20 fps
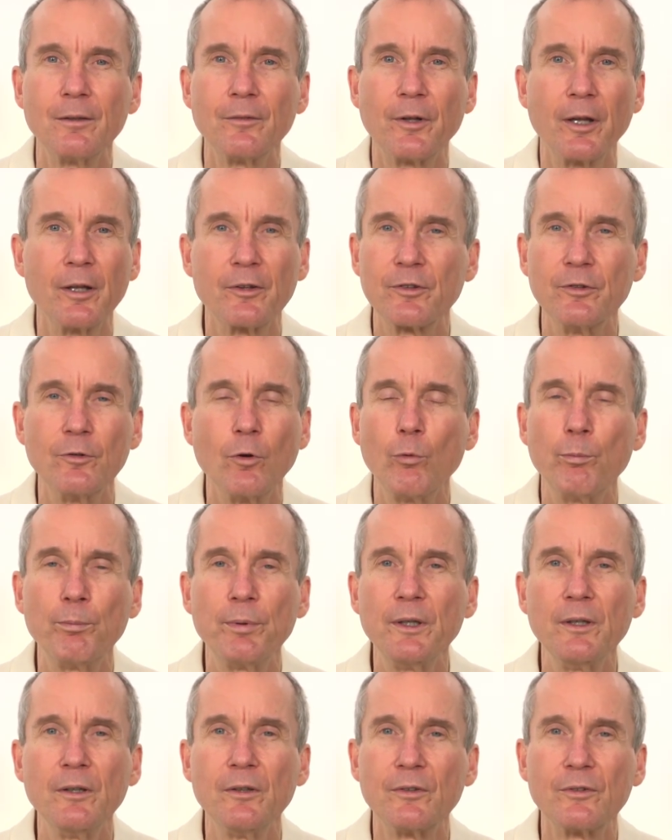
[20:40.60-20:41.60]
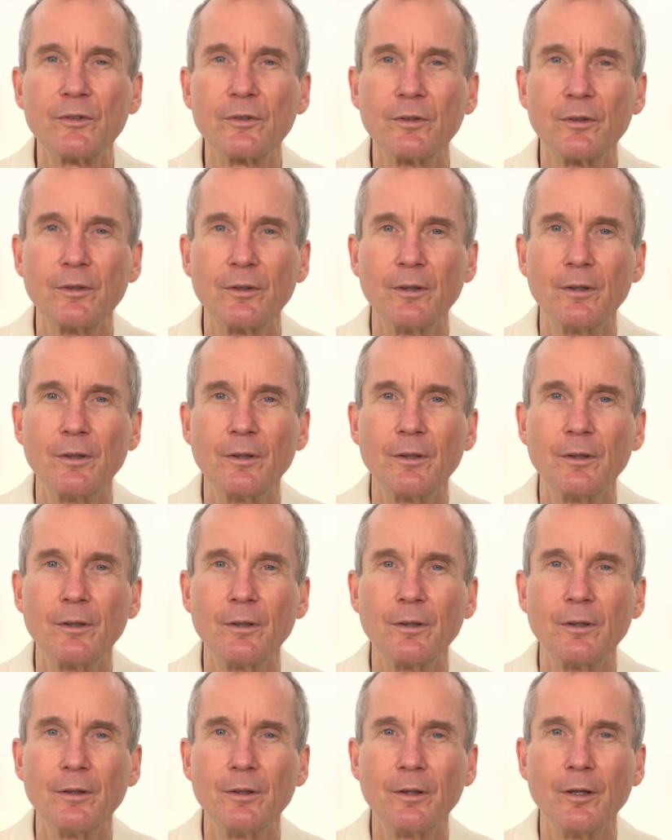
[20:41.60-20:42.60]
There's no peace
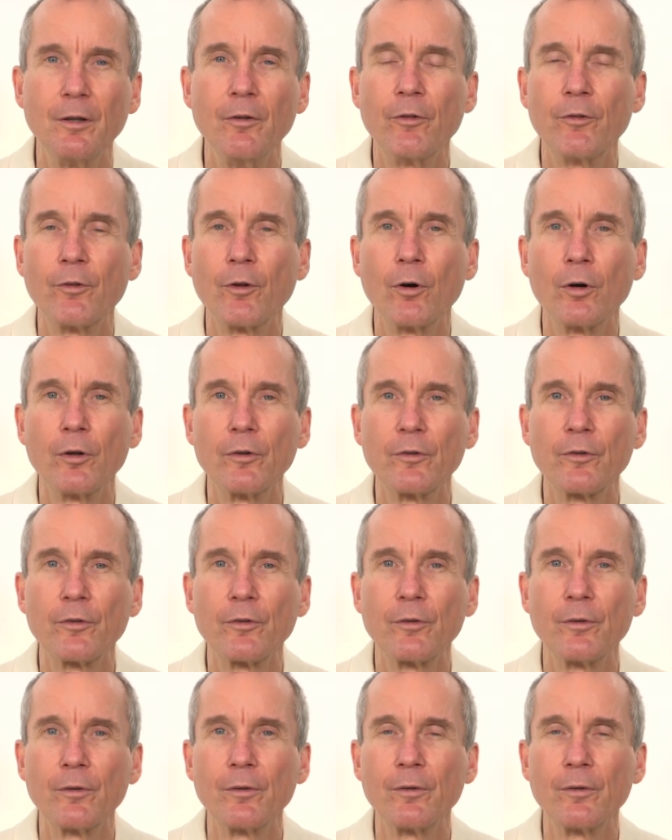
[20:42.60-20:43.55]
in thoughts.